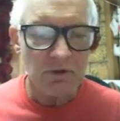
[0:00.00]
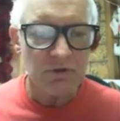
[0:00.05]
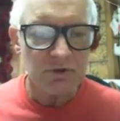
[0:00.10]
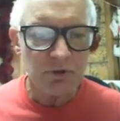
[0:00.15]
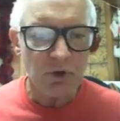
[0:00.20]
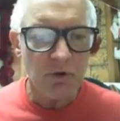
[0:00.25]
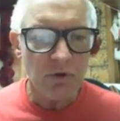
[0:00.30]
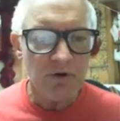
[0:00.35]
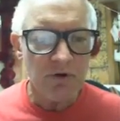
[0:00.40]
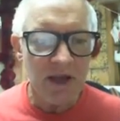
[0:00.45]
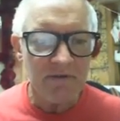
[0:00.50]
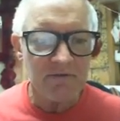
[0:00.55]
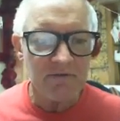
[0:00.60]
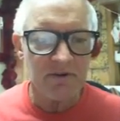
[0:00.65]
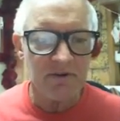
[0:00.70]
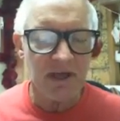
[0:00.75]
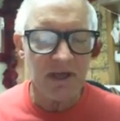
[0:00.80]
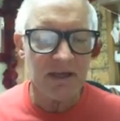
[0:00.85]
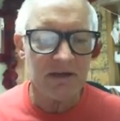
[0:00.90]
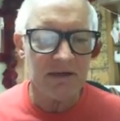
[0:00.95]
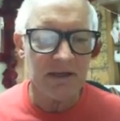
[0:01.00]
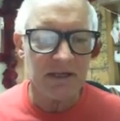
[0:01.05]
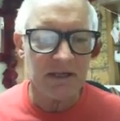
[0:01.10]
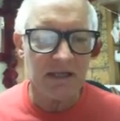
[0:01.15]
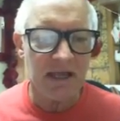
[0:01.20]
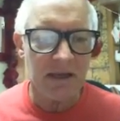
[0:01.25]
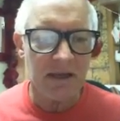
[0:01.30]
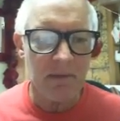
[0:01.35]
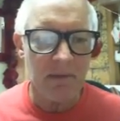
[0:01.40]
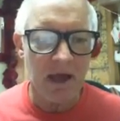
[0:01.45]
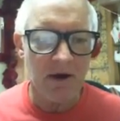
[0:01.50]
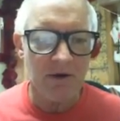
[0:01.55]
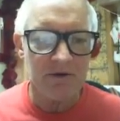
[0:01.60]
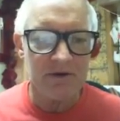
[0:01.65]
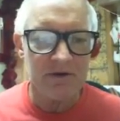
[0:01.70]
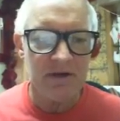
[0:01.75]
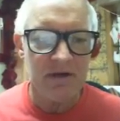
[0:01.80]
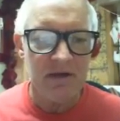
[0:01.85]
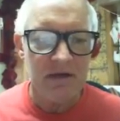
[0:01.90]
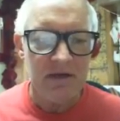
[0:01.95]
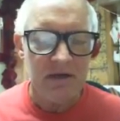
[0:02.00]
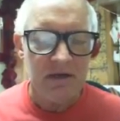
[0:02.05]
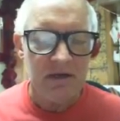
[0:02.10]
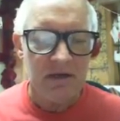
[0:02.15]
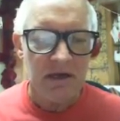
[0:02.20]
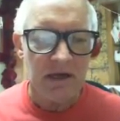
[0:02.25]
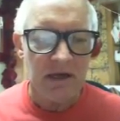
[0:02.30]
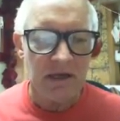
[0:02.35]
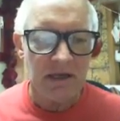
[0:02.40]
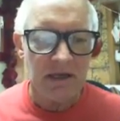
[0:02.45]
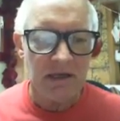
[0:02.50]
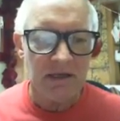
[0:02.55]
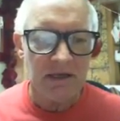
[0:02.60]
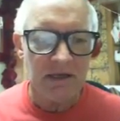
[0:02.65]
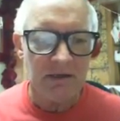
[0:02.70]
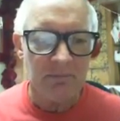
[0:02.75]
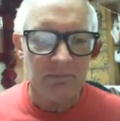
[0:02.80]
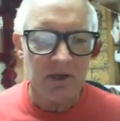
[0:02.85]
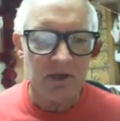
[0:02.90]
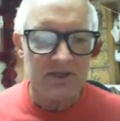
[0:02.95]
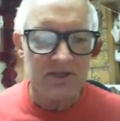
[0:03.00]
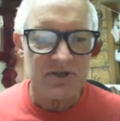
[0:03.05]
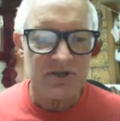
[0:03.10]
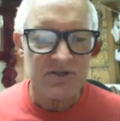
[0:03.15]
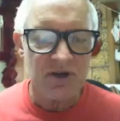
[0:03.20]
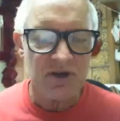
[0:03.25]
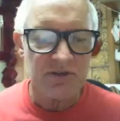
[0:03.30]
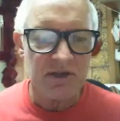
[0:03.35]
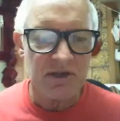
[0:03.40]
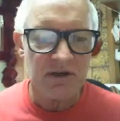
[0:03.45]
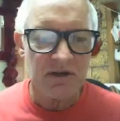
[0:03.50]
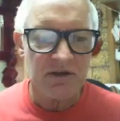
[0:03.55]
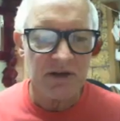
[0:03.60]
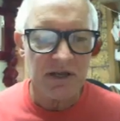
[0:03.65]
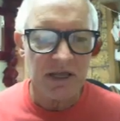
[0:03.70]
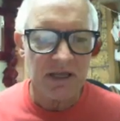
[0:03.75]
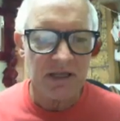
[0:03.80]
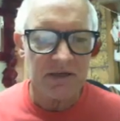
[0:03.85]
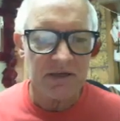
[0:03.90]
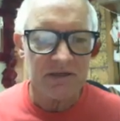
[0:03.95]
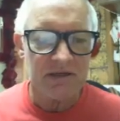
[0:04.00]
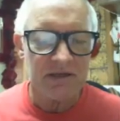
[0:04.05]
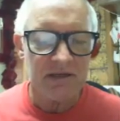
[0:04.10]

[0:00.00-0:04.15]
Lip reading: Shortly after that, it came out a message on the internet,